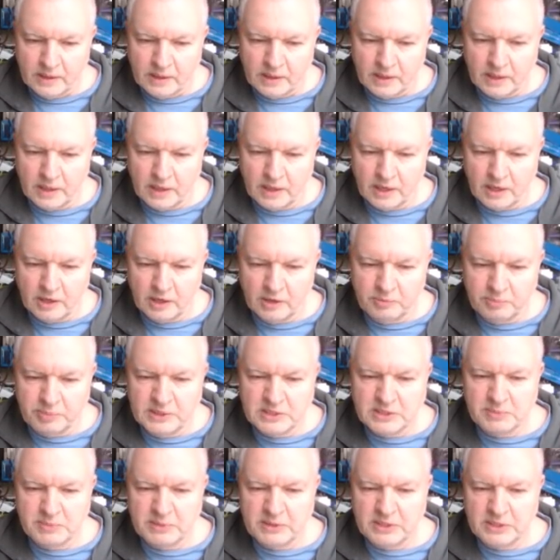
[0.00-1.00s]
The
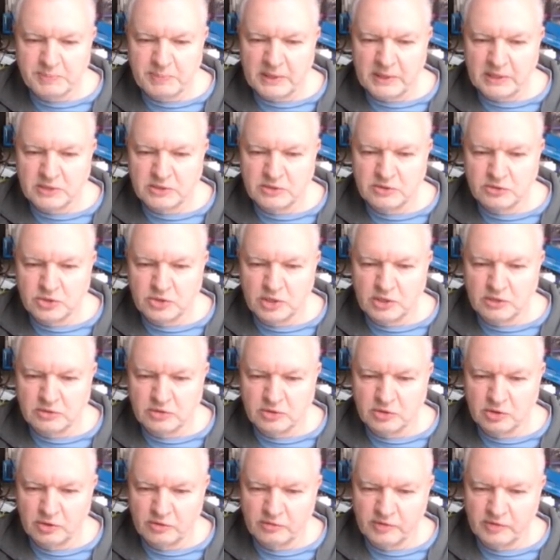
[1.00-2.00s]
PCB specs you chose
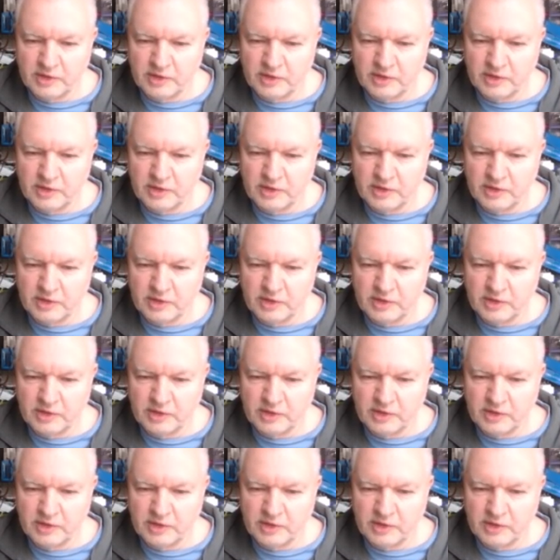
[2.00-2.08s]
are not